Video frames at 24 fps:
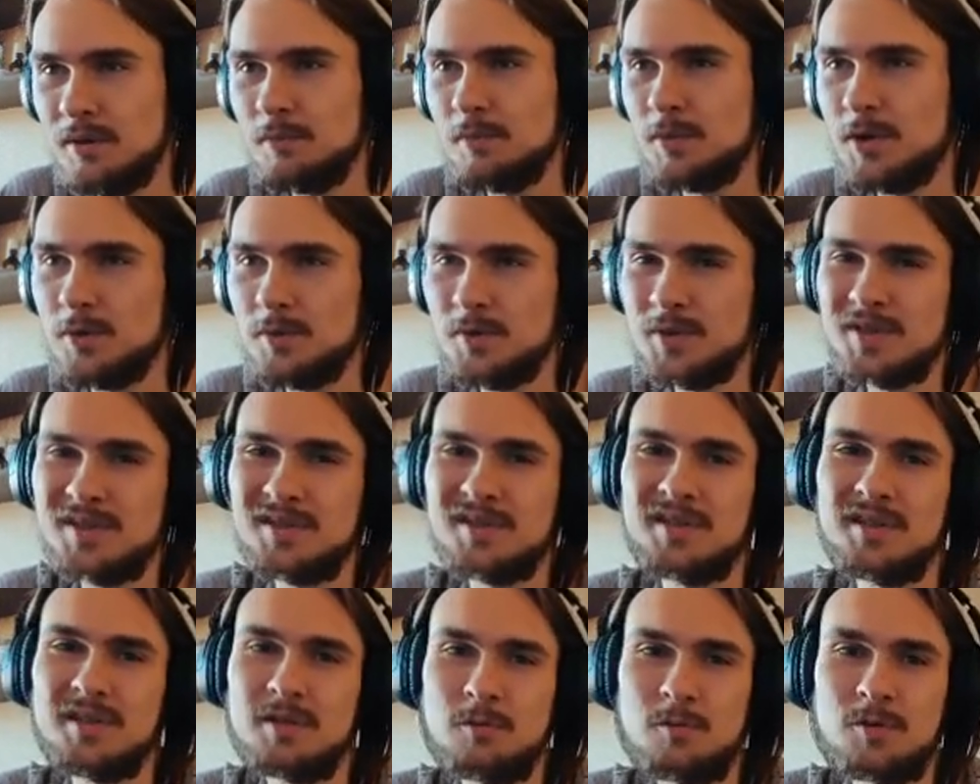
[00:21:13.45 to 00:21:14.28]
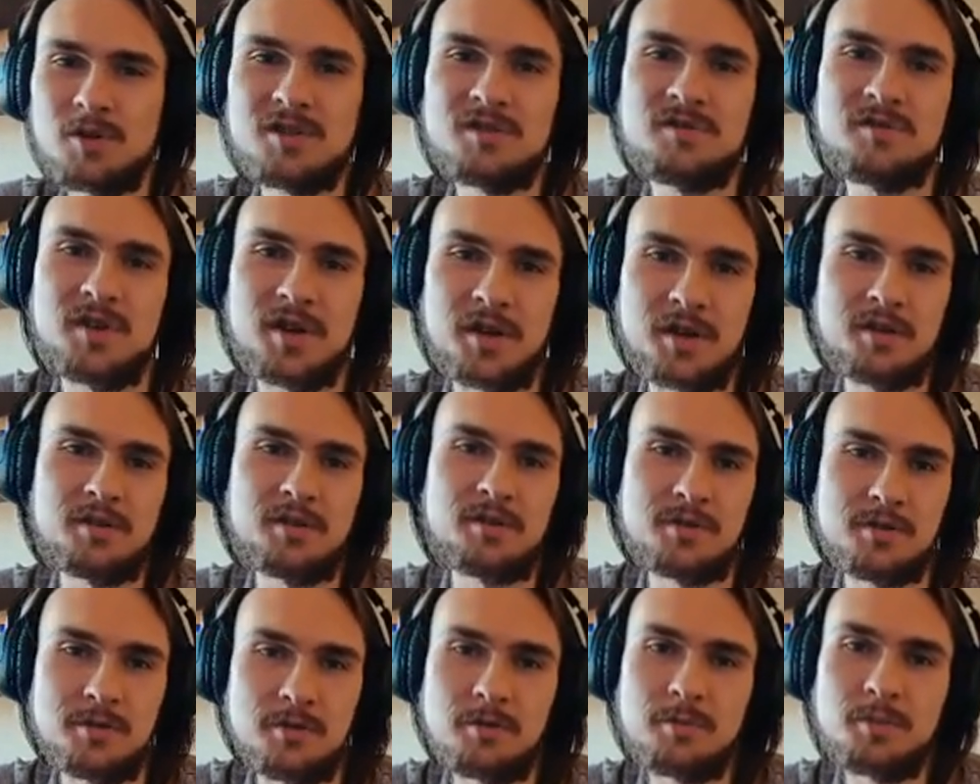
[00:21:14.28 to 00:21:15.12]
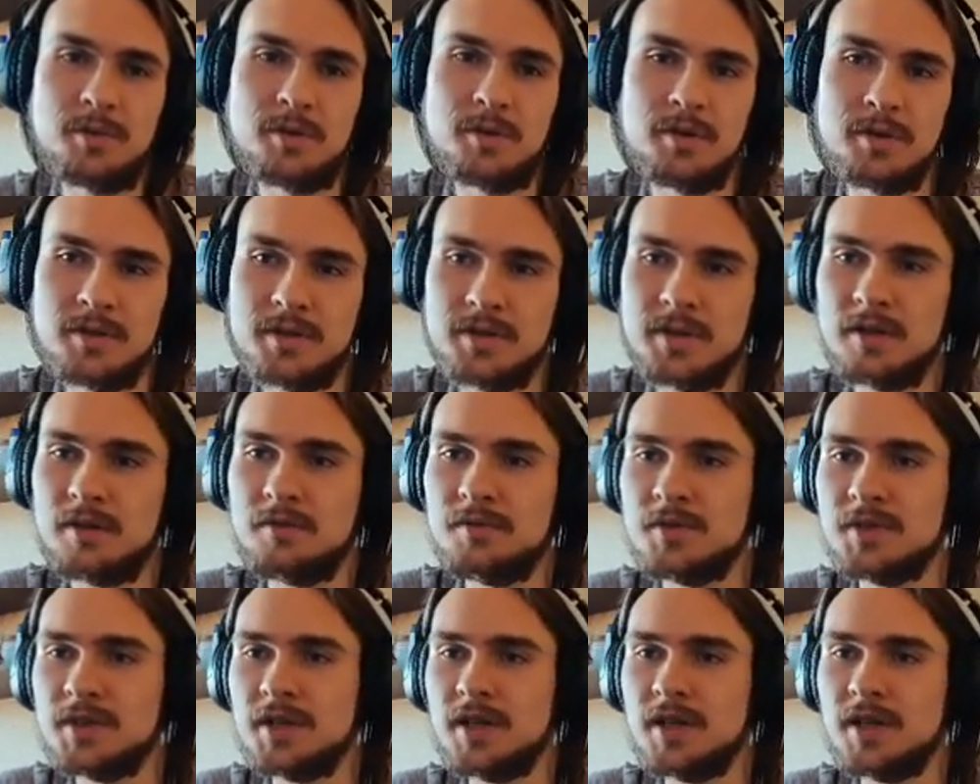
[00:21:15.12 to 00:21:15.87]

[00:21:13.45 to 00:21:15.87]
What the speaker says: but it still was fucking stupid. Instead of